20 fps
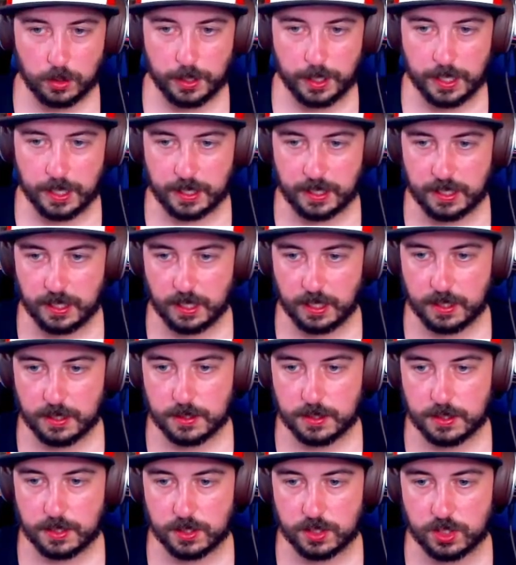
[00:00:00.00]
right, again,
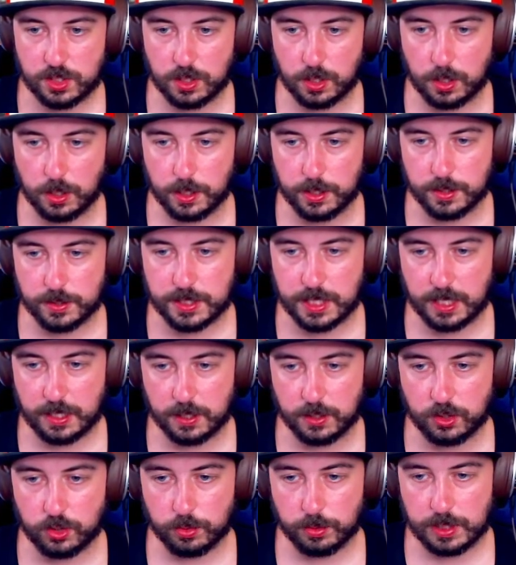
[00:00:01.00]
to start, you're
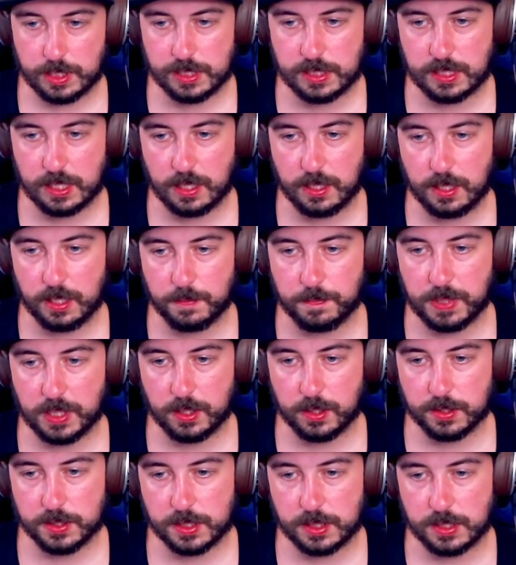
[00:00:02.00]
taking 3 sanity
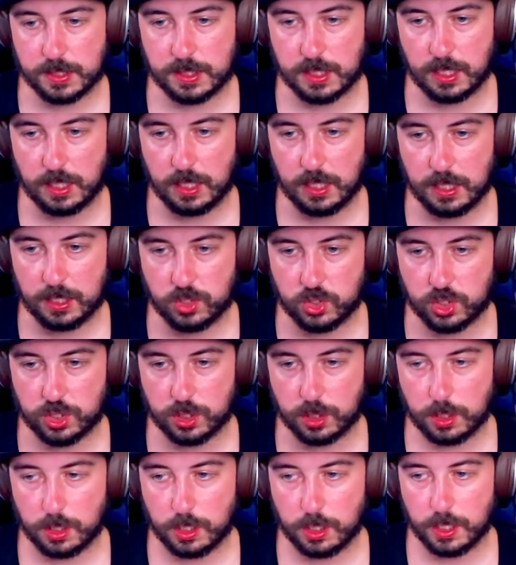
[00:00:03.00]
pills. These
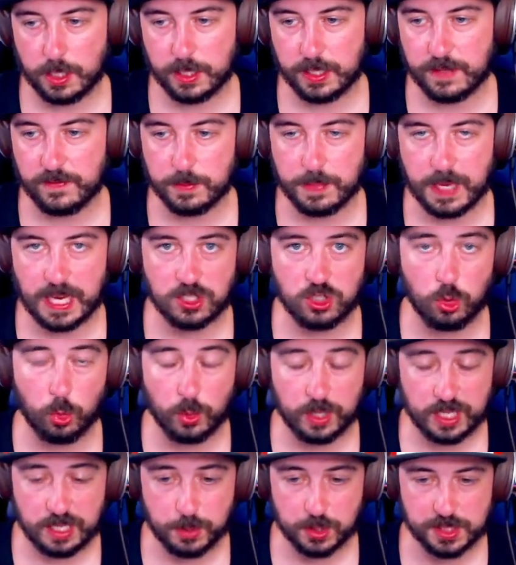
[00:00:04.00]
each give you back
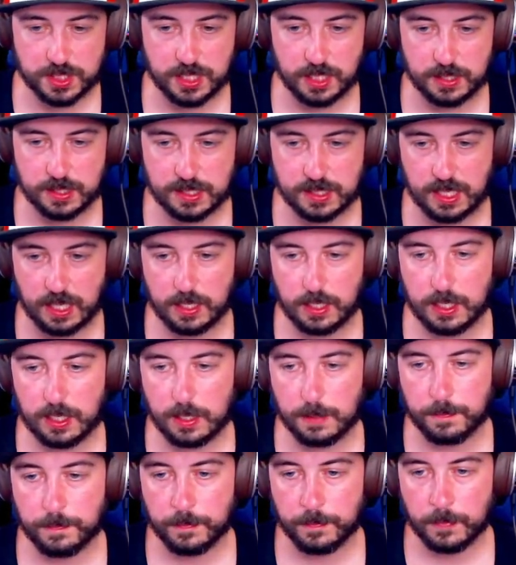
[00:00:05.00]
20%
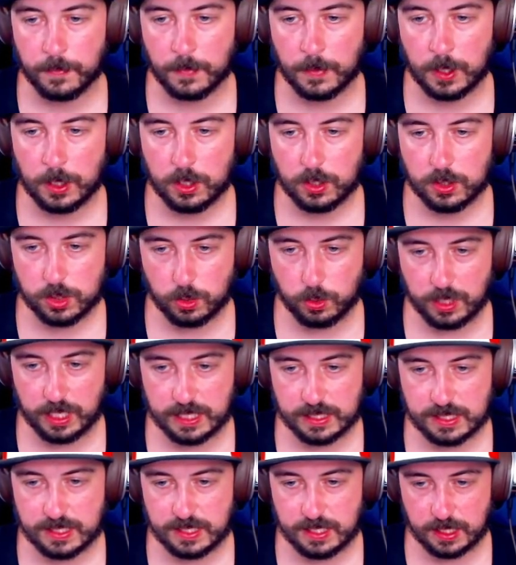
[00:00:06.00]
sanity. We're
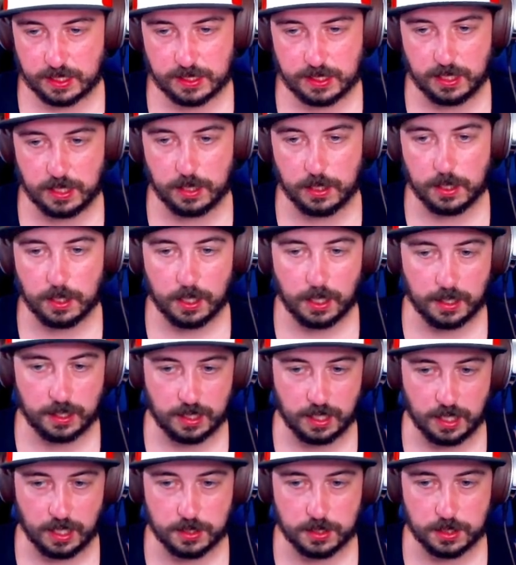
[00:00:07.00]
at 60,
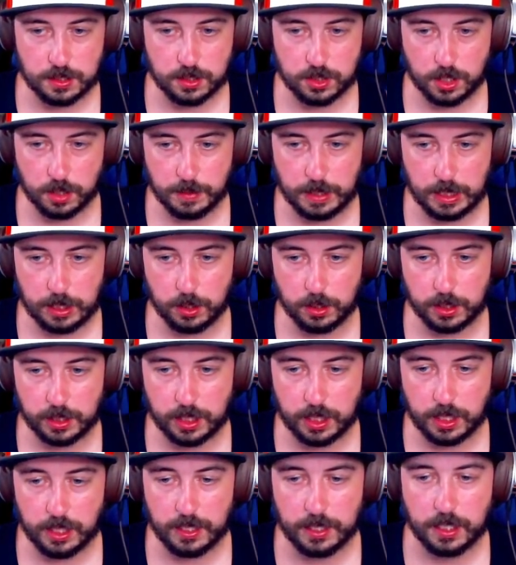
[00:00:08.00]
again, to determine an early
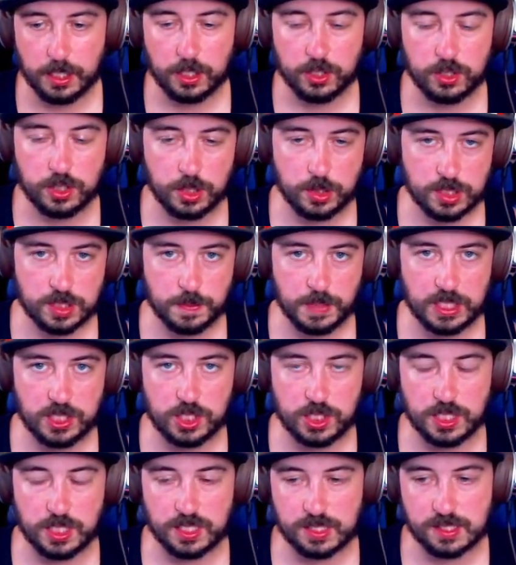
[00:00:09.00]
hunt. 2 smudge
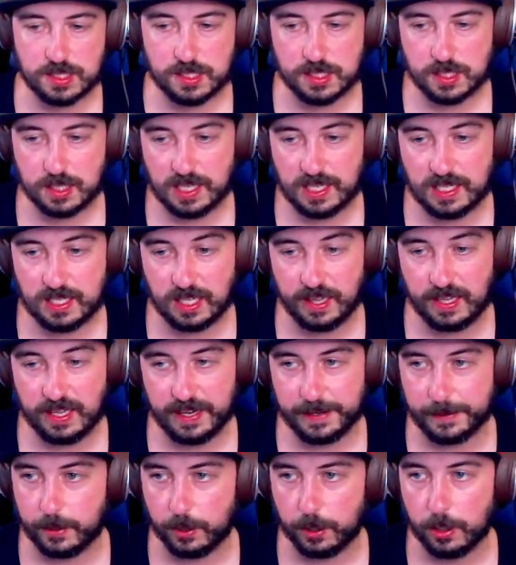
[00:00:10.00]
sticks and a
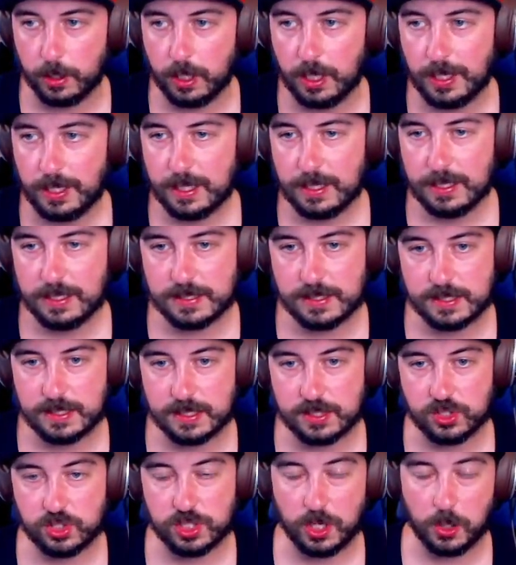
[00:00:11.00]
lighter. This
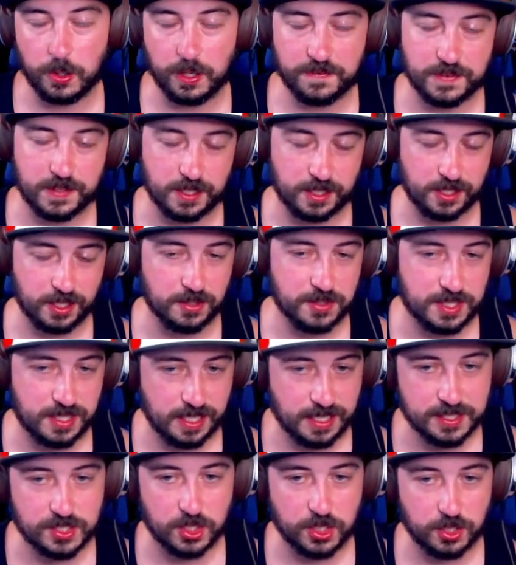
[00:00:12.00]
is so if the ghost
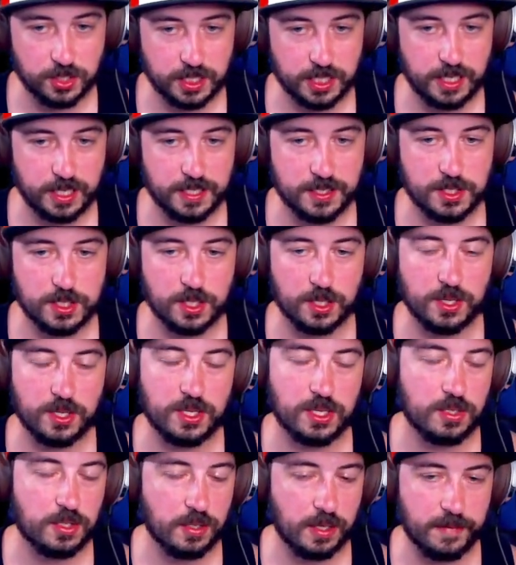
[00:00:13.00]
is early hunter,
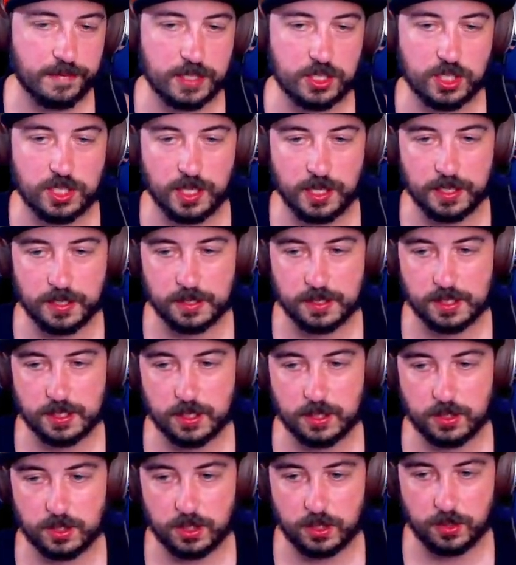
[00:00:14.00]
you do have a chance
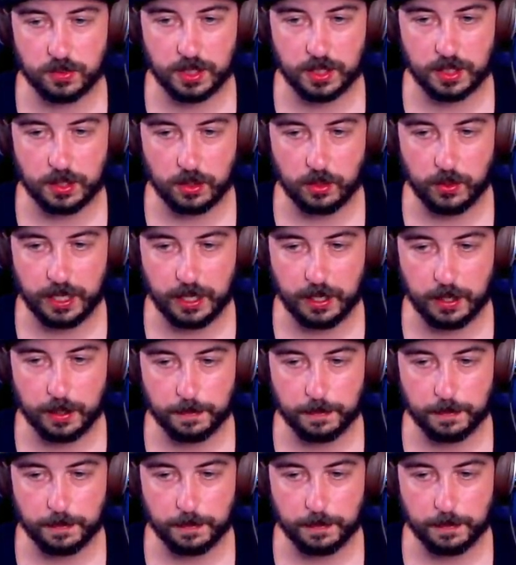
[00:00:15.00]
to get away.